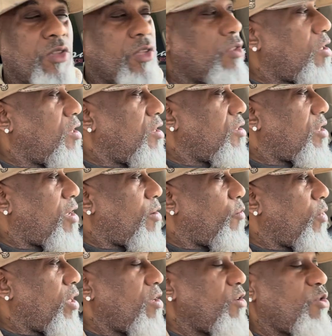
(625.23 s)
The things that
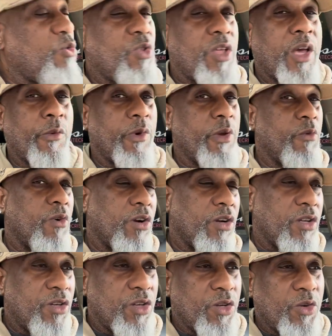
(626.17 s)
we can do, that we
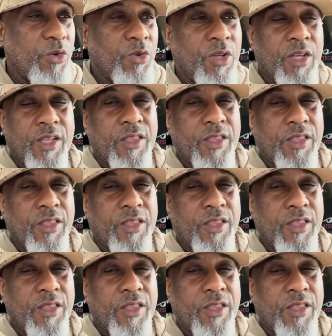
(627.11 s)
want to do,